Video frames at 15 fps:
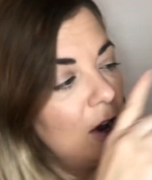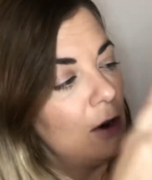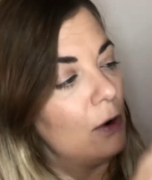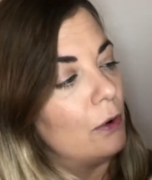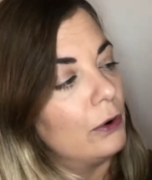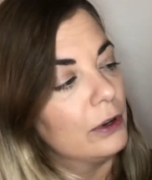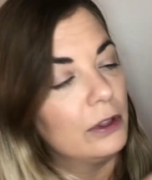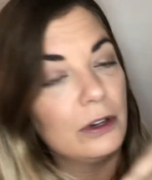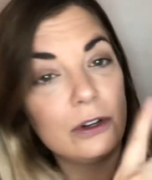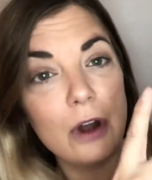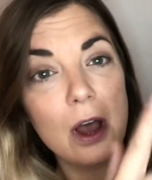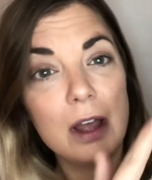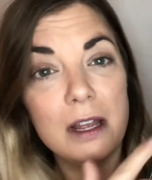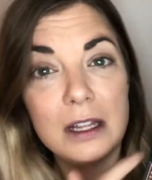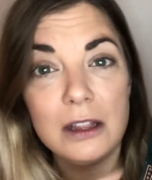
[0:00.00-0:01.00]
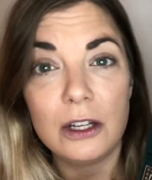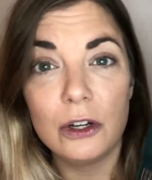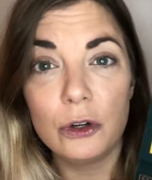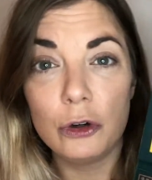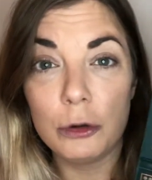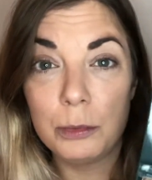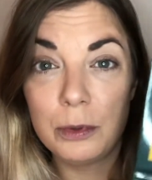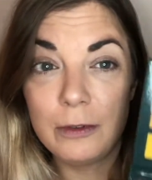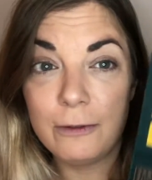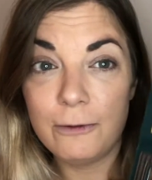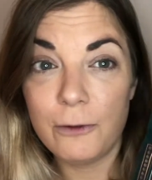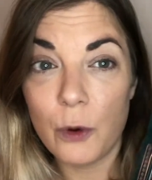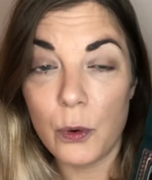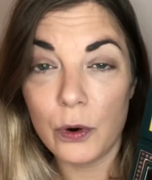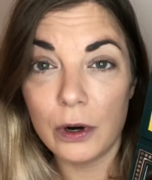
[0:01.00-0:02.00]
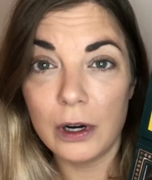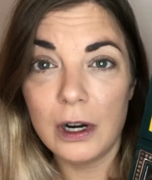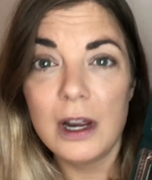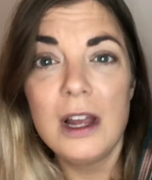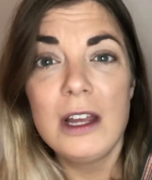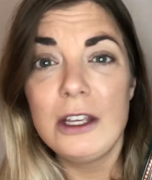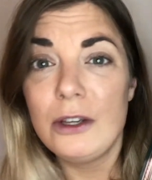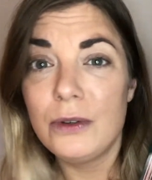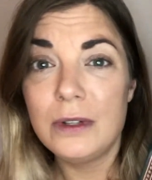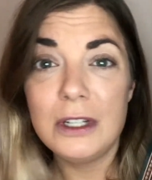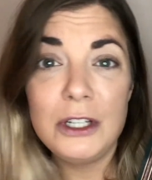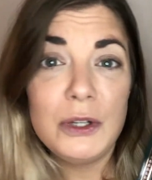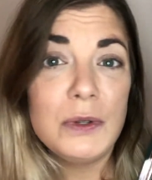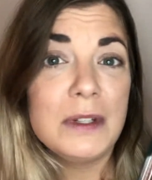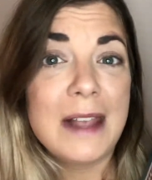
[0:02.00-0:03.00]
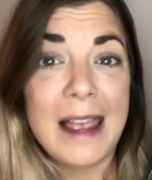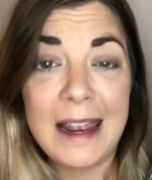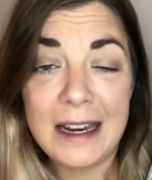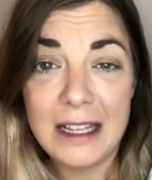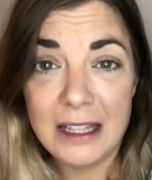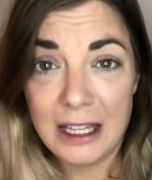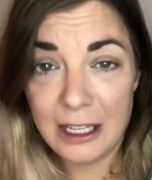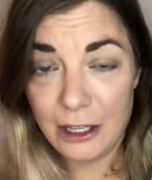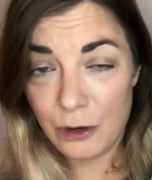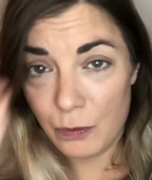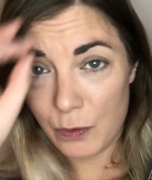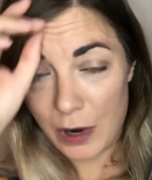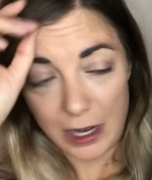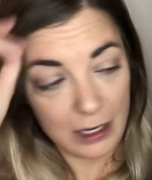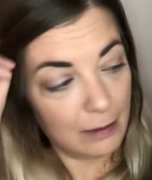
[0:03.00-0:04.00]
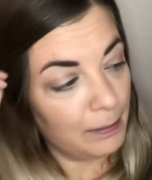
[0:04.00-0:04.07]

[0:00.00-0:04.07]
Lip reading: or they're not in their group of 4. You can use anything you want.